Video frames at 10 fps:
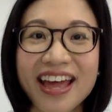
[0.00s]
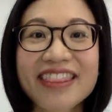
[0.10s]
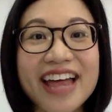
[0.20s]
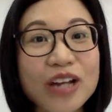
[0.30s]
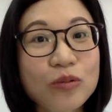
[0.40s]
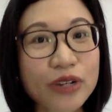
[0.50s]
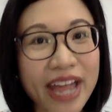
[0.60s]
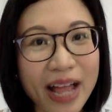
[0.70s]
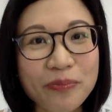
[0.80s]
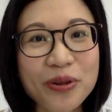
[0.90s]
that would
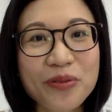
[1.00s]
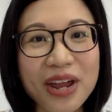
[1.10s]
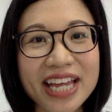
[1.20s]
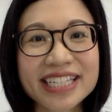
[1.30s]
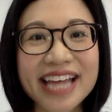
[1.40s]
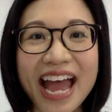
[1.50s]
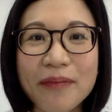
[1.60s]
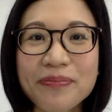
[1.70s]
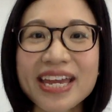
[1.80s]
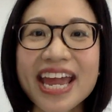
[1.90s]
help you raise
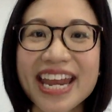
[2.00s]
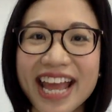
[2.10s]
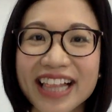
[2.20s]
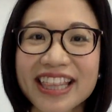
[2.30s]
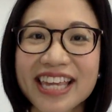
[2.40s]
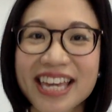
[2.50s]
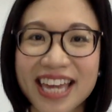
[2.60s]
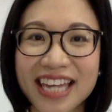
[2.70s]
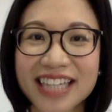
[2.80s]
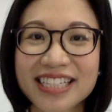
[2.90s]
happy and healthy
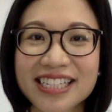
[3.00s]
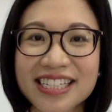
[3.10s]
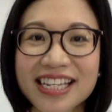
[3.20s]
kids.